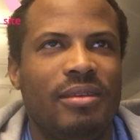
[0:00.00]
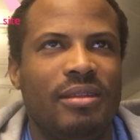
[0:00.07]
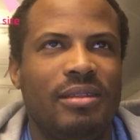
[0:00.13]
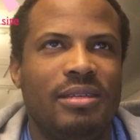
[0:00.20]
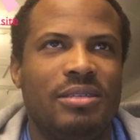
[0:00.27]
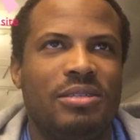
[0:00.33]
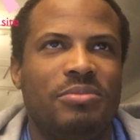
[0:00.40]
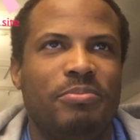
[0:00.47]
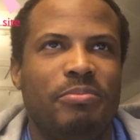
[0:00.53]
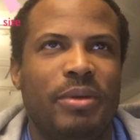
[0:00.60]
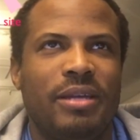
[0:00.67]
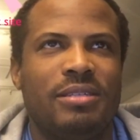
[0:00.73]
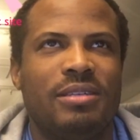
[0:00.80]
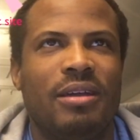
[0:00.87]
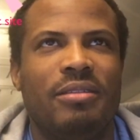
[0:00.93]
at least
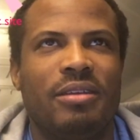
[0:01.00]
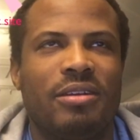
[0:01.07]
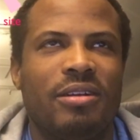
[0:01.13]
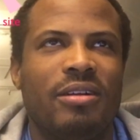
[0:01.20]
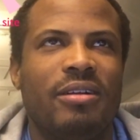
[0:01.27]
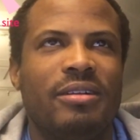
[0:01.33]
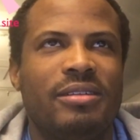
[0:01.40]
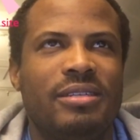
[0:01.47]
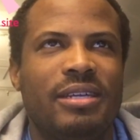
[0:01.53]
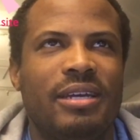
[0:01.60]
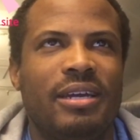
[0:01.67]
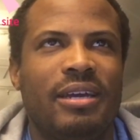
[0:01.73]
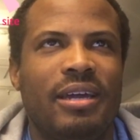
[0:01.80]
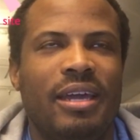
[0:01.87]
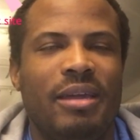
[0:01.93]
based on the current
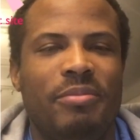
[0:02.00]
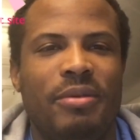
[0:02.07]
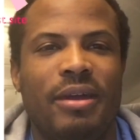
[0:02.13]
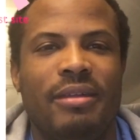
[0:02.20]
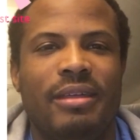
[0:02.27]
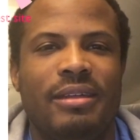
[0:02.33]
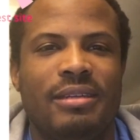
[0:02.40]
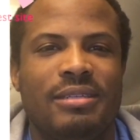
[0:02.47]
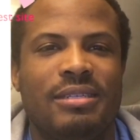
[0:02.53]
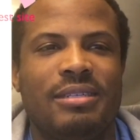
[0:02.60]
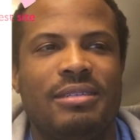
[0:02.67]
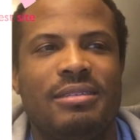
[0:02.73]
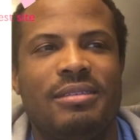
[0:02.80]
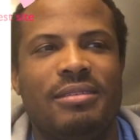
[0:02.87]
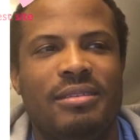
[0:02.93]
API that
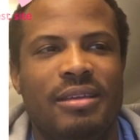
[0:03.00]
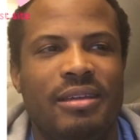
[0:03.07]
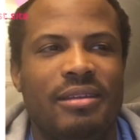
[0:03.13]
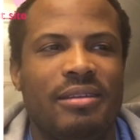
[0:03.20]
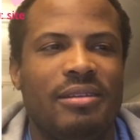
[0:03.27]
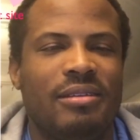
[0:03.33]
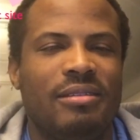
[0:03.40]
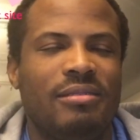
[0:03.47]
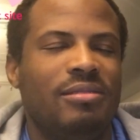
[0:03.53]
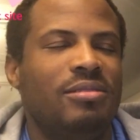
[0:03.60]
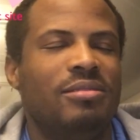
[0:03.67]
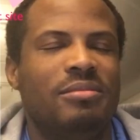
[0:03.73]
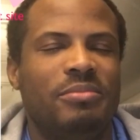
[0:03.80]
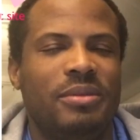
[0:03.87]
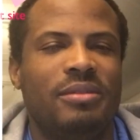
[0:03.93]
exists, then
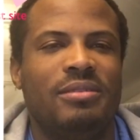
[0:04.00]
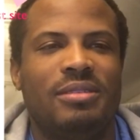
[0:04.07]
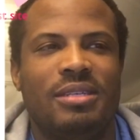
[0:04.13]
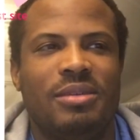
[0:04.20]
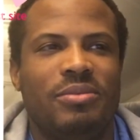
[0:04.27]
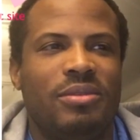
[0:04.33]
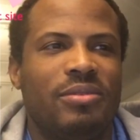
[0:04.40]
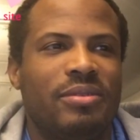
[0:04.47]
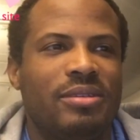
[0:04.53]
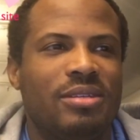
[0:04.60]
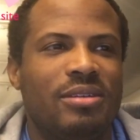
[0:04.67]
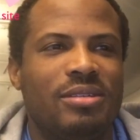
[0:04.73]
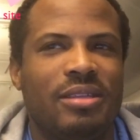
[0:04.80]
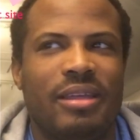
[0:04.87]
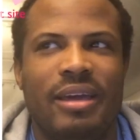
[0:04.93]
you'll be able to see what the
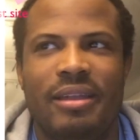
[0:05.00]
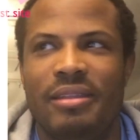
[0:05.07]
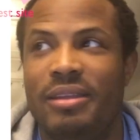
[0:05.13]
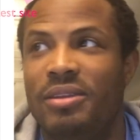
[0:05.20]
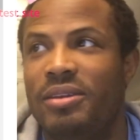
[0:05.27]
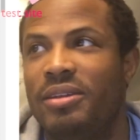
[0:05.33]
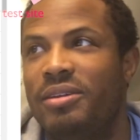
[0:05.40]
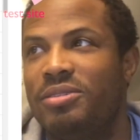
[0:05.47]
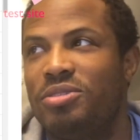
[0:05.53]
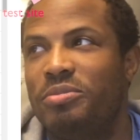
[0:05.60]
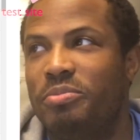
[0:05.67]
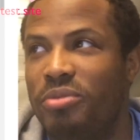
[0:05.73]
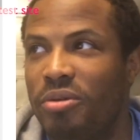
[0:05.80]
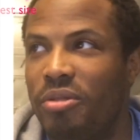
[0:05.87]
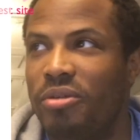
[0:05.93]
results of that. And then you can also
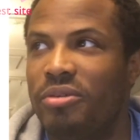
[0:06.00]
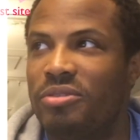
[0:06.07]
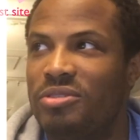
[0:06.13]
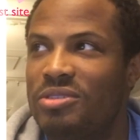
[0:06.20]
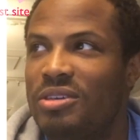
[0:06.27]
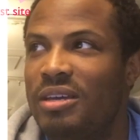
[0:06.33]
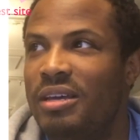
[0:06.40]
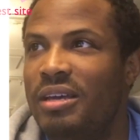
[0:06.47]
pull those